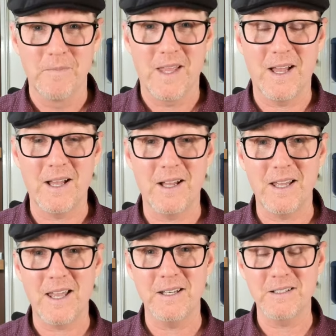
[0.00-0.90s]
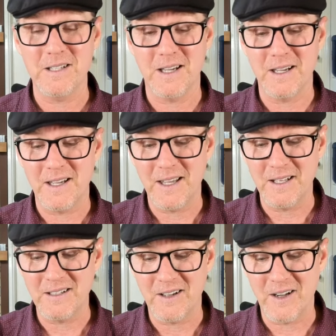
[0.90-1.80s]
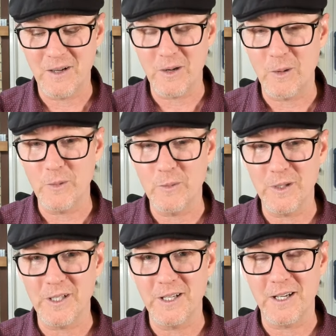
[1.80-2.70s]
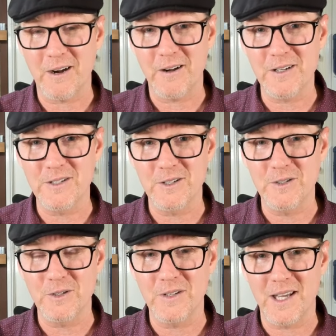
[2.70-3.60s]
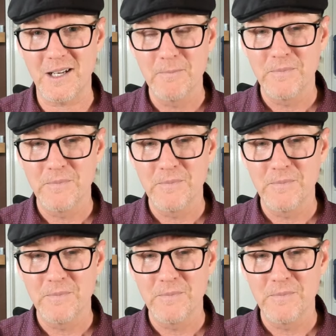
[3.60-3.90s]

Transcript: And I would really encourage you to do that